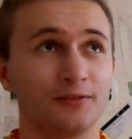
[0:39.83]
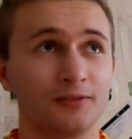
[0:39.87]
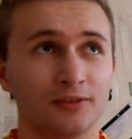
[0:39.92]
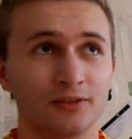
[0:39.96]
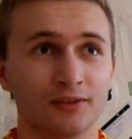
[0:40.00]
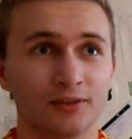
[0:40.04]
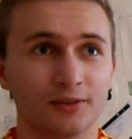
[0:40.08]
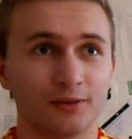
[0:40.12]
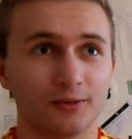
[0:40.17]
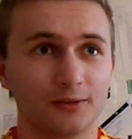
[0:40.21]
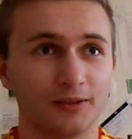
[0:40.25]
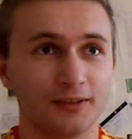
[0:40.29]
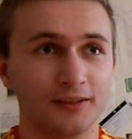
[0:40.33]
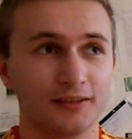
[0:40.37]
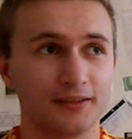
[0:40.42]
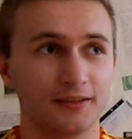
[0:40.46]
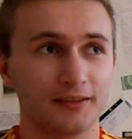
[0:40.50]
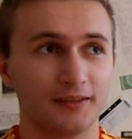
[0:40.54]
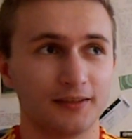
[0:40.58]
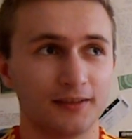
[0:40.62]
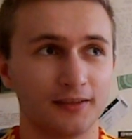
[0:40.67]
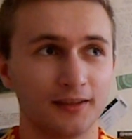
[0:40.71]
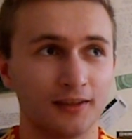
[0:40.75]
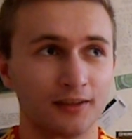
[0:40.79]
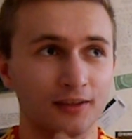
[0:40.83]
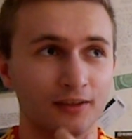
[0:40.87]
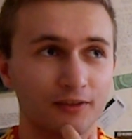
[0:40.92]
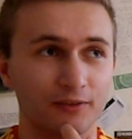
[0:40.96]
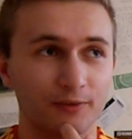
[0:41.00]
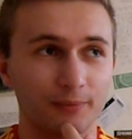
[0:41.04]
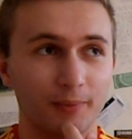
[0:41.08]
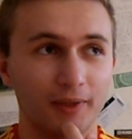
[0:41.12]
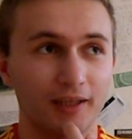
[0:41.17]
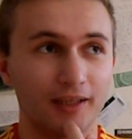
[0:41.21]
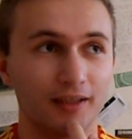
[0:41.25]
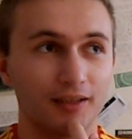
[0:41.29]
even though it's the end
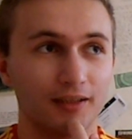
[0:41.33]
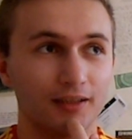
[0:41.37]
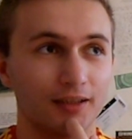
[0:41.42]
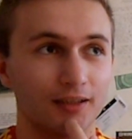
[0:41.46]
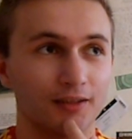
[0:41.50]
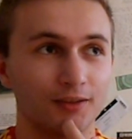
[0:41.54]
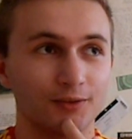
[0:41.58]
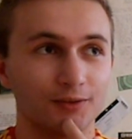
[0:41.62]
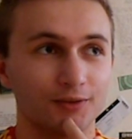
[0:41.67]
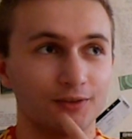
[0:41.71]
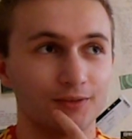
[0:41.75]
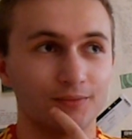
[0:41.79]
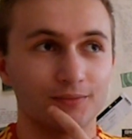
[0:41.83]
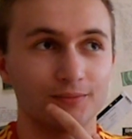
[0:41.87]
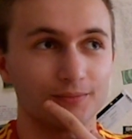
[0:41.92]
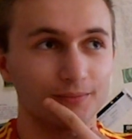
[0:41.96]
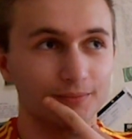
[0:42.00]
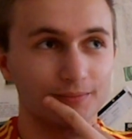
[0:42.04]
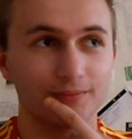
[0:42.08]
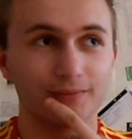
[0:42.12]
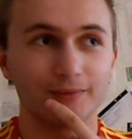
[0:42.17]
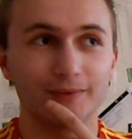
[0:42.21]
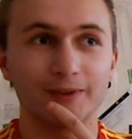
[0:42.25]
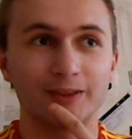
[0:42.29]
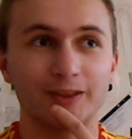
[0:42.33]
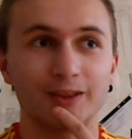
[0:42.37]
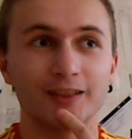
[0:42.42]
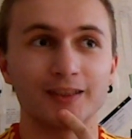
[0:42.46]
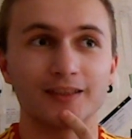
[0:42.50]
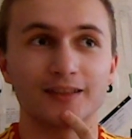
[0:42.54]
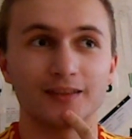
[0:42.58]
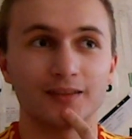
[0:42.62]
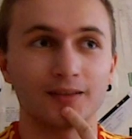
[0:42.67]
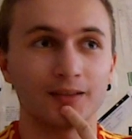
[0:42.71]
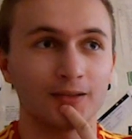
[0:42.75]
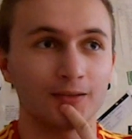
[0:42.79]
of May and you
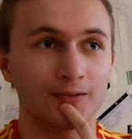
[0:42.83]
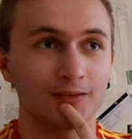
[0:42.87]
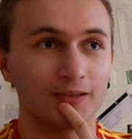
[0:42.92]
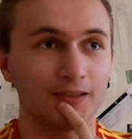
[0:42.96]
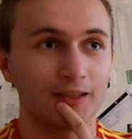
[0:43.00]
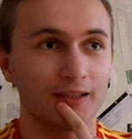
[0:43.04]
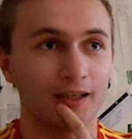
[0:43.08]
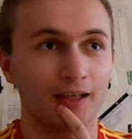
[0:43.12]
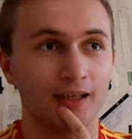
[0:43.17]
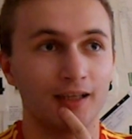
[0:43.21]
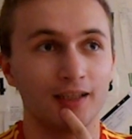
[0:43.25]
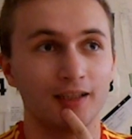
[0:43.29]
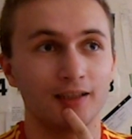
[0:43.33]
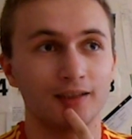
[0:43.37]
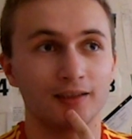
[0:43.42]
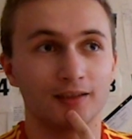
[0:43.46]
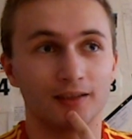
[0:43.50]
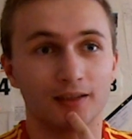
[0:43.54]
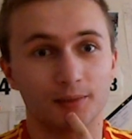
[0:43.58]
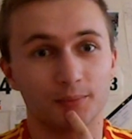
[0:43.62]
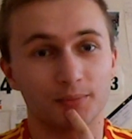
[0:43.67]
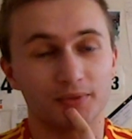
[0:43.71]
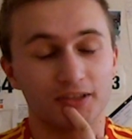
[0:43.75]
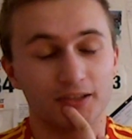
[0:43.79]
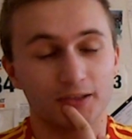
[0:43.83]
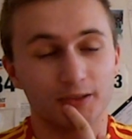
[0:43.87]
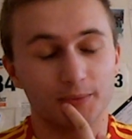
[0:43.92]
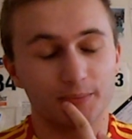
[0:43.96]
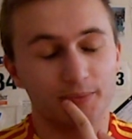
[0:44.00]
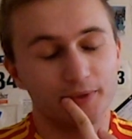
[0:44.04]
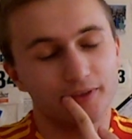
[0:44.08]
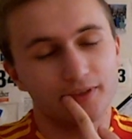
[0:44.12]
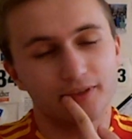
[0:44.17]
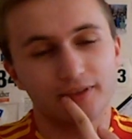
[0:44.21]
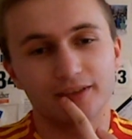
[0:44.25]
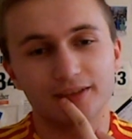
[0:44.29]
just announced the Haiti episode,
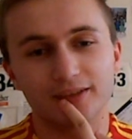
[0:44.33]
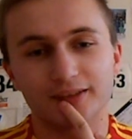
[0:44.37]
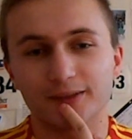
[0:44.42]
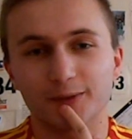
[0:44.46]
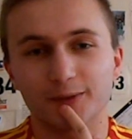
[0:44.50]
but